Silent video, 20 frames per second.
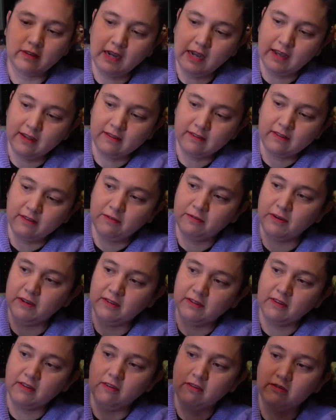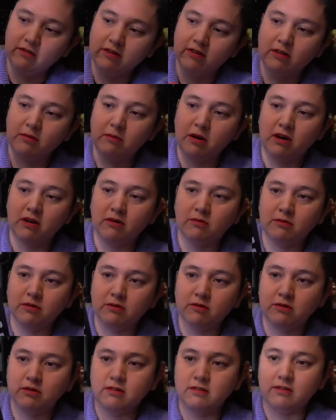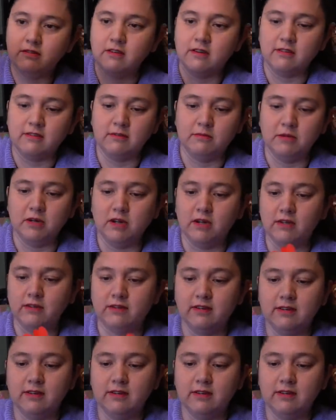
it has the Freinds logo in the bottom. So this is awesome, guys.